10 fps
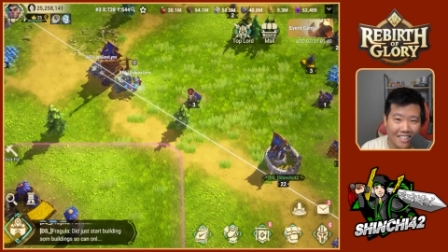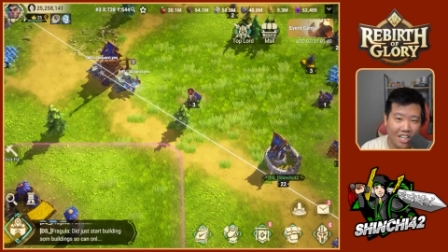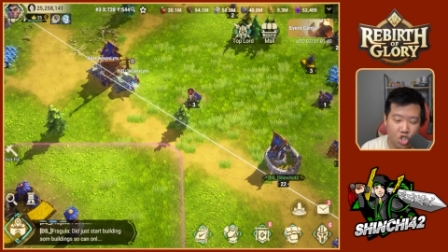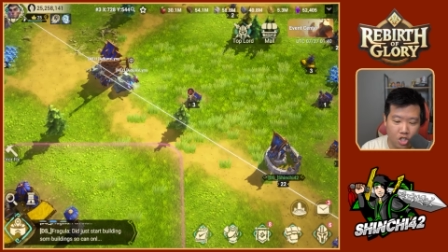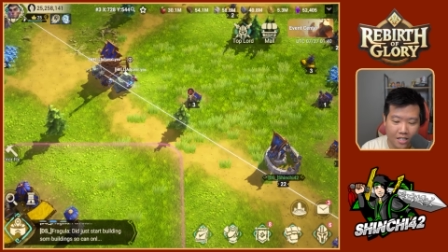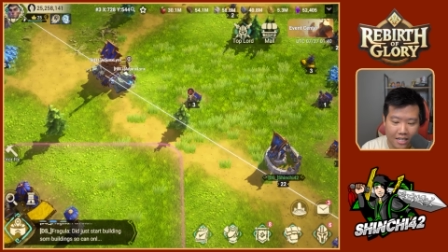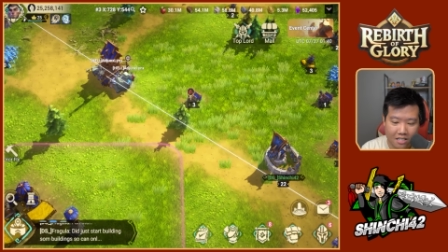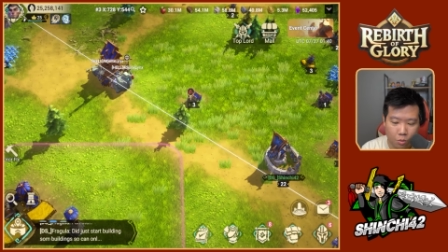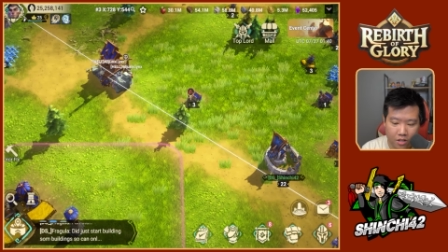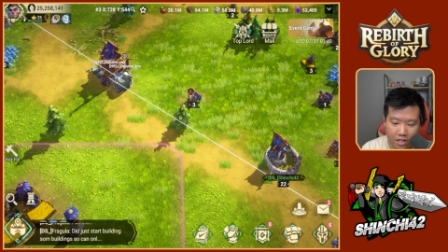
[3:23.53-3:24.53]
attention, and
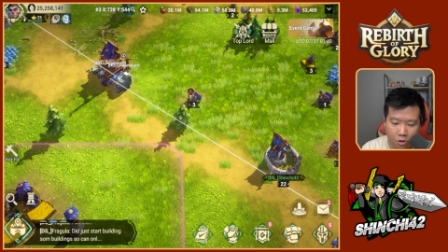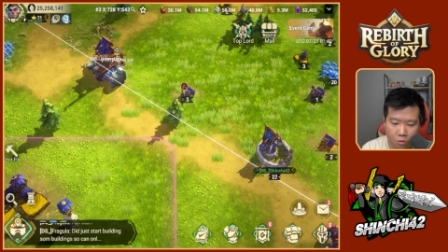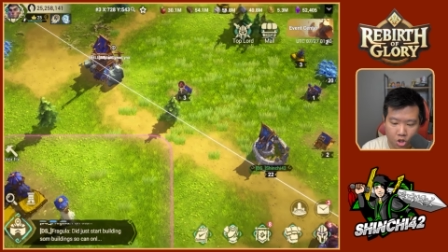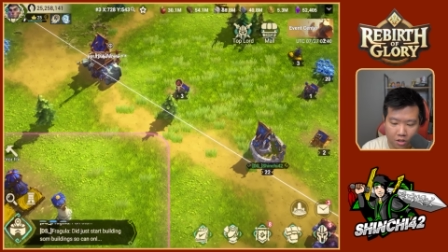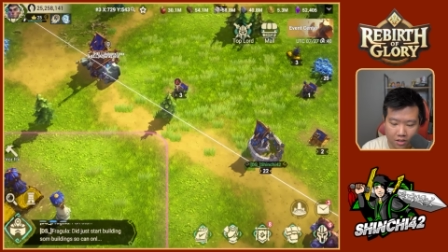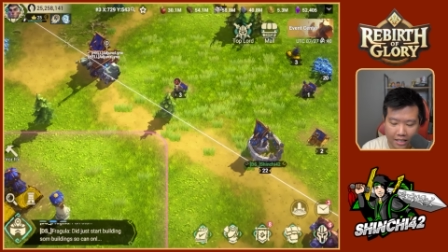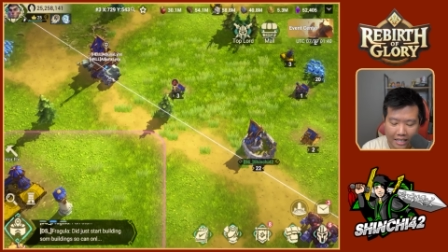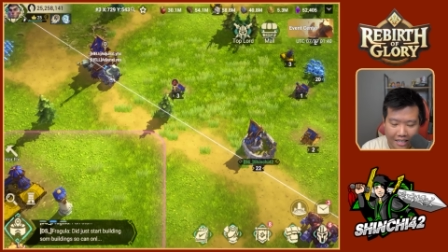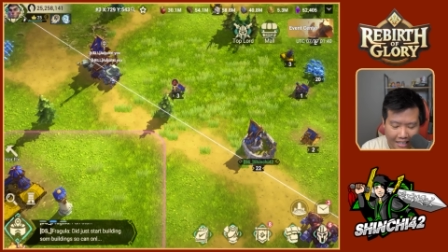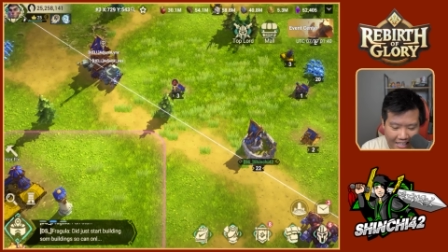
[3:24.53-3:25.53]
that's one of the crucial
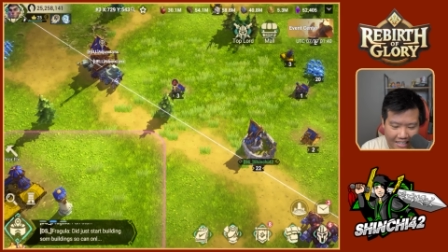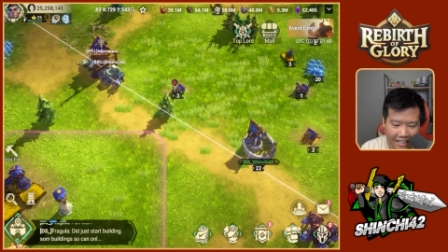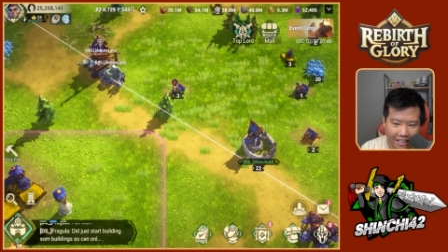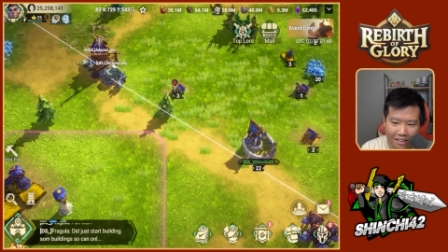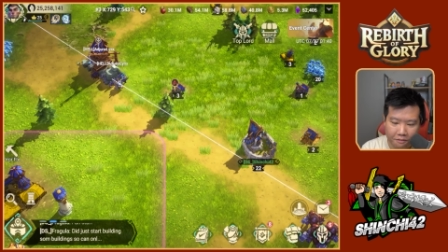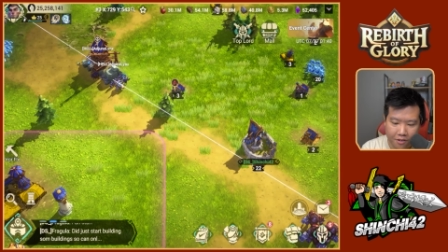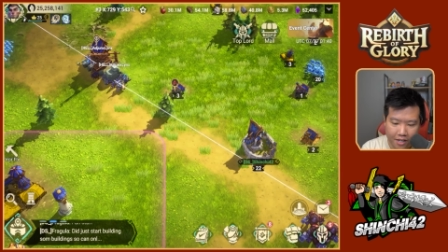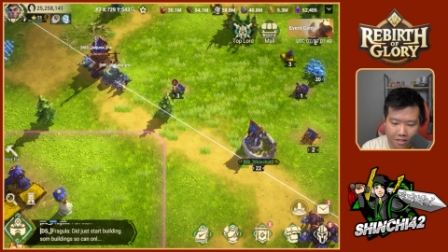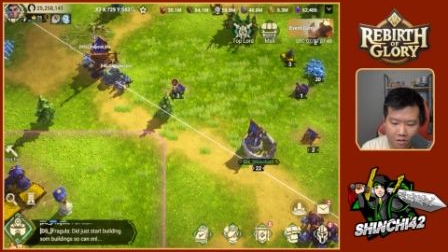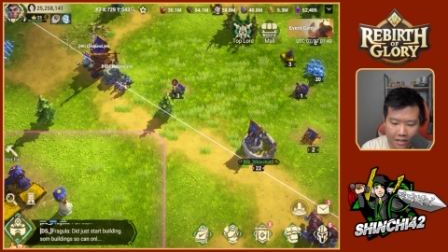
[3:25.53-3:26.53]
thing. In kill
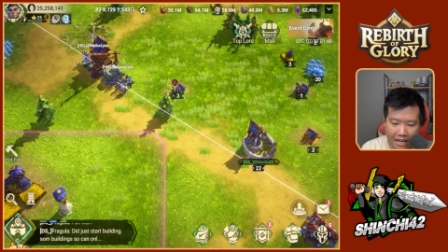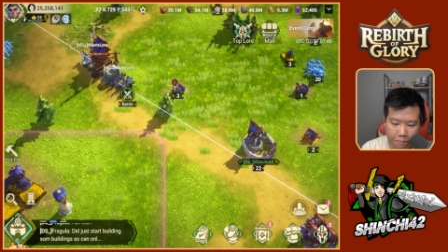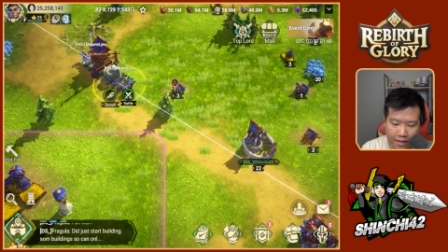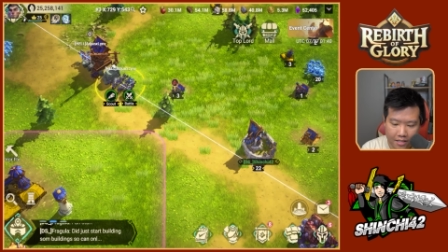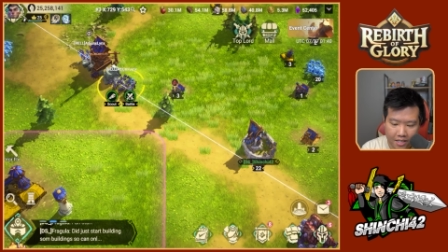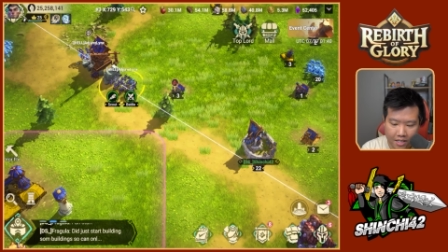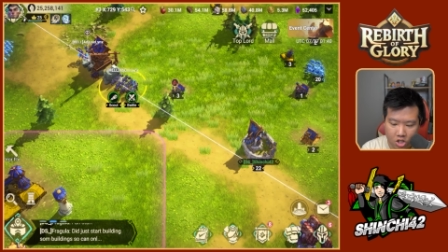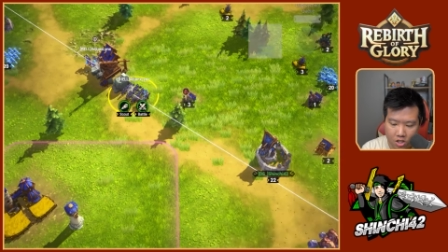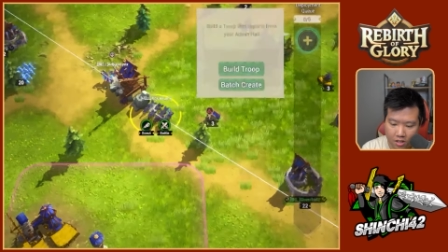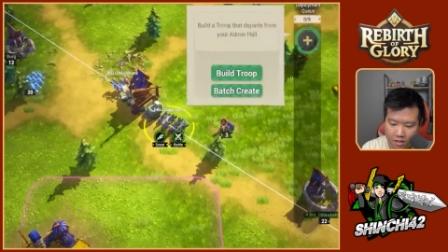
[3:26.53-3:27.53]
event, you gotta pay
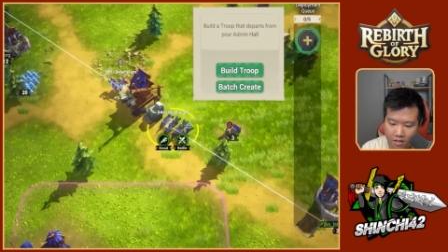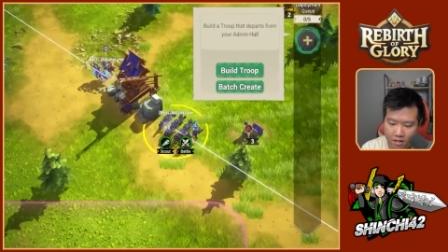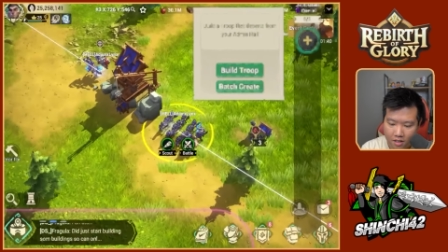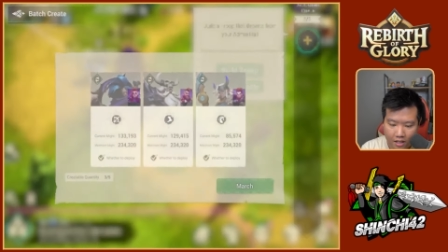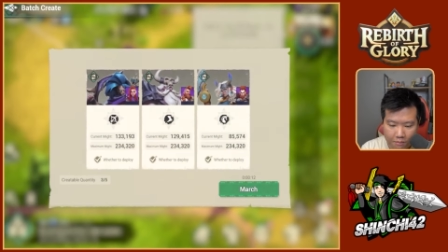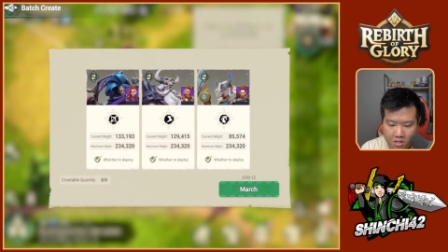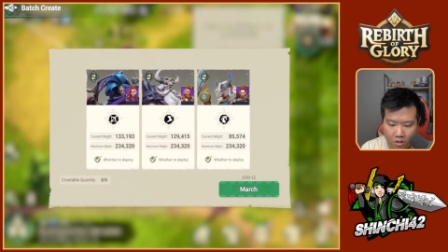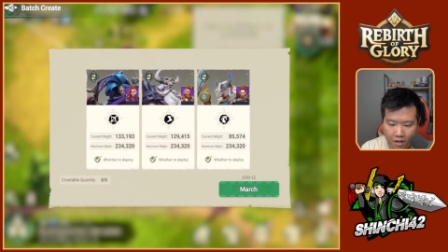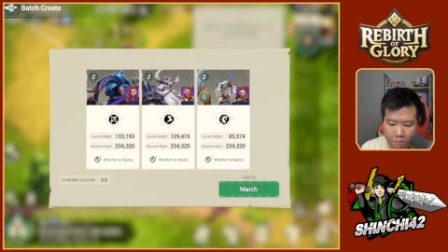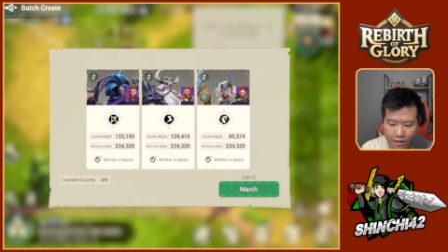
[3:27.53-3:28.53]
attention. I'm
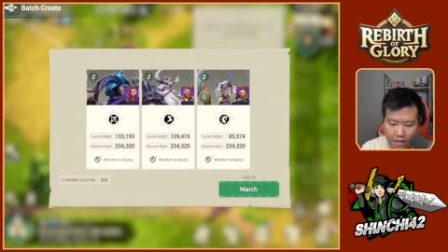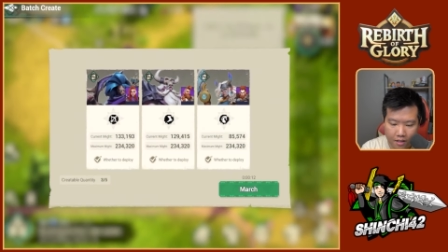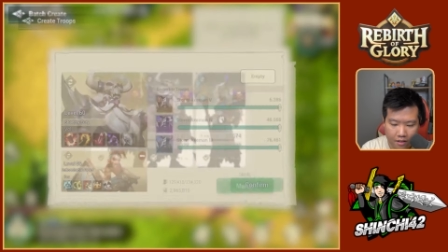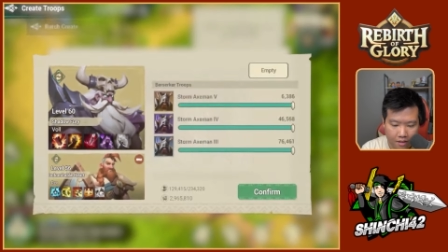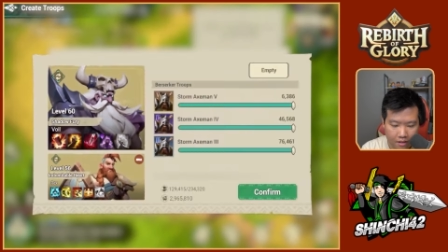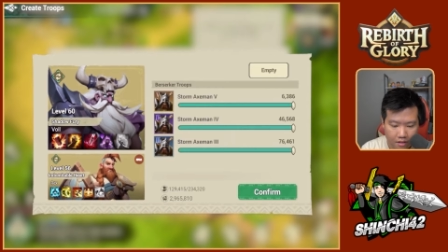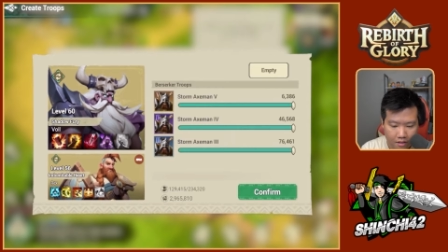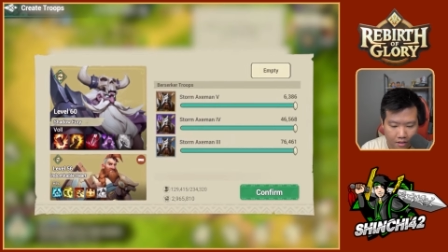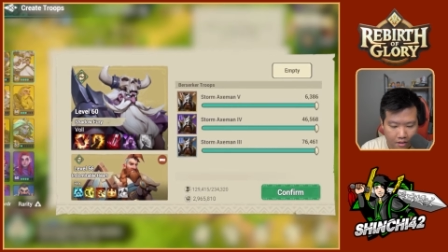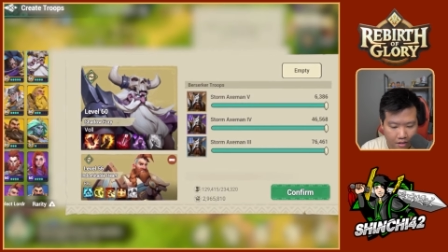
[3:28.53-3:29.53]
sorry, buddy.
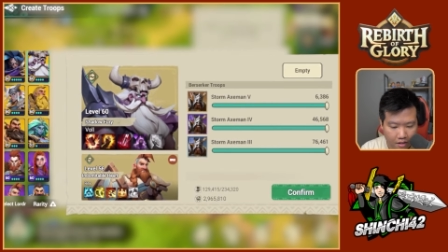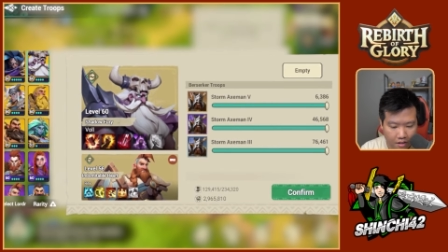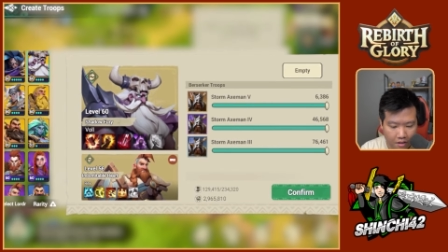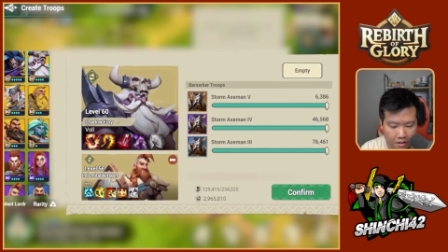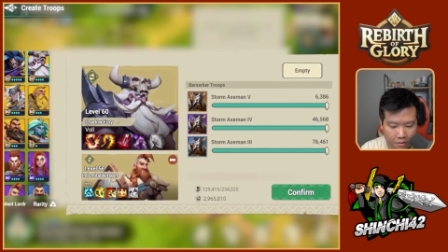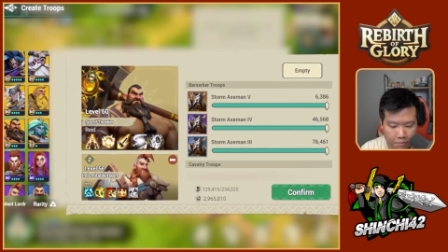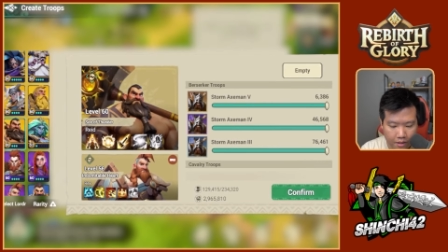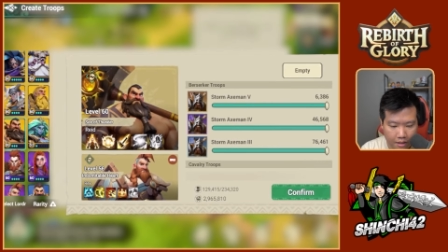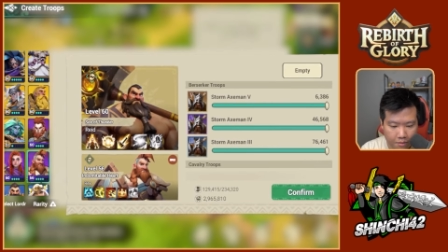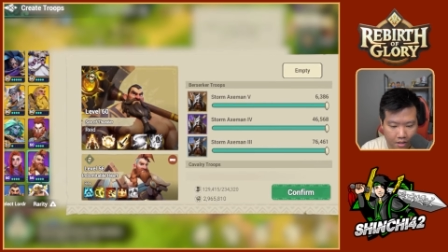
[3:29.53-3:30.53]
Um,
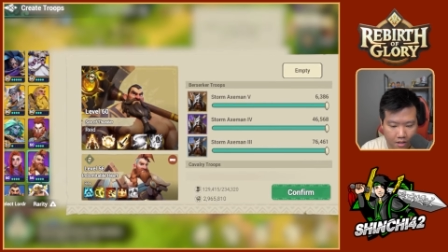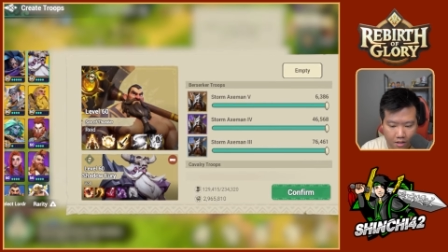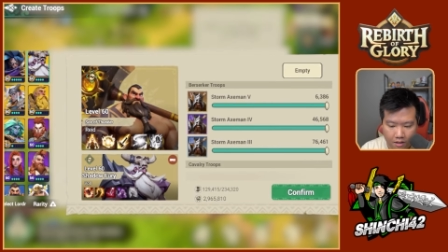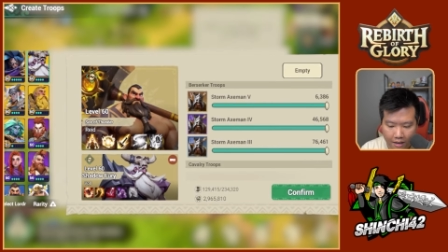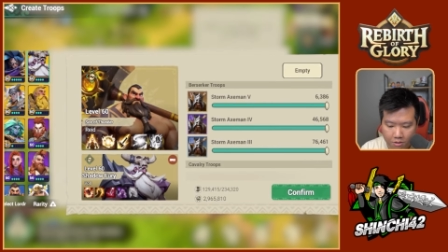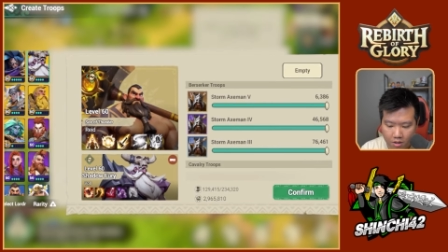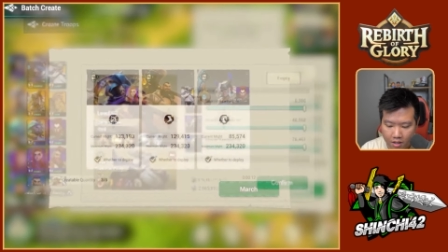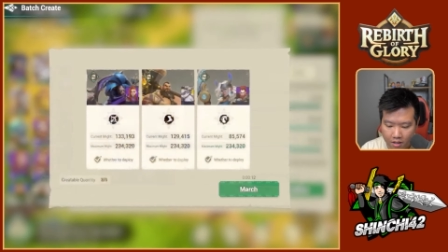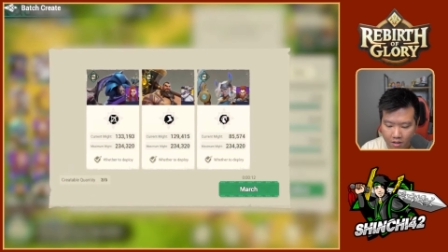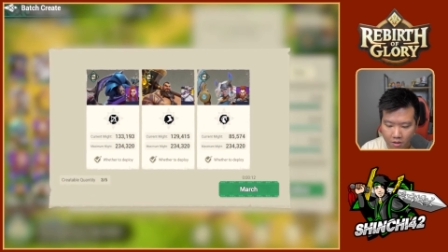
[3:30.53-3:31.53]
but I'm gonna have to
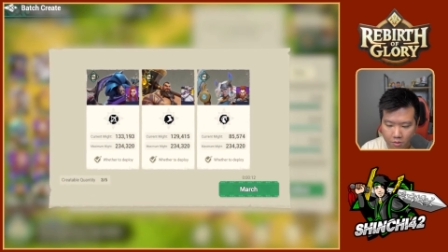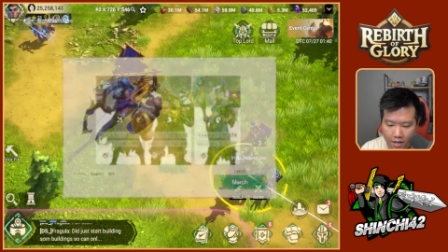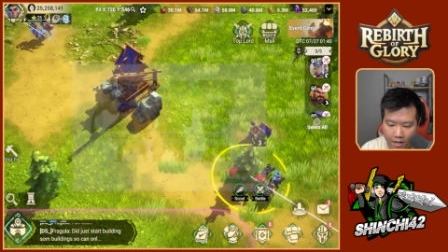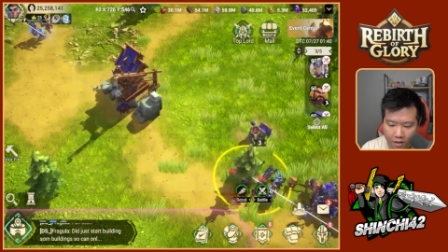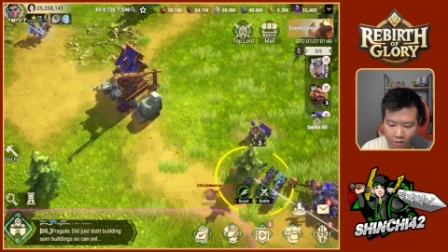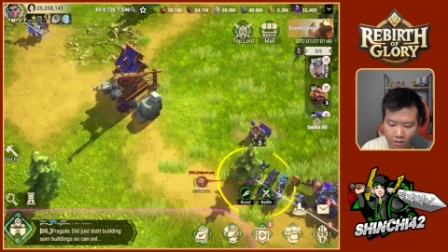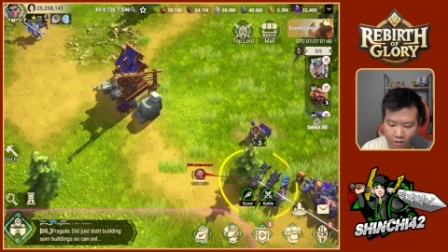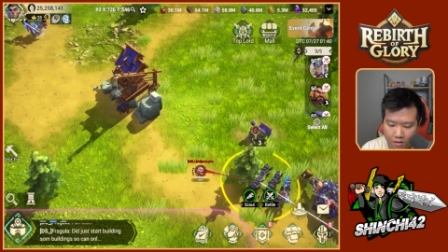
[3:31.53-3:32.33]
kill you now.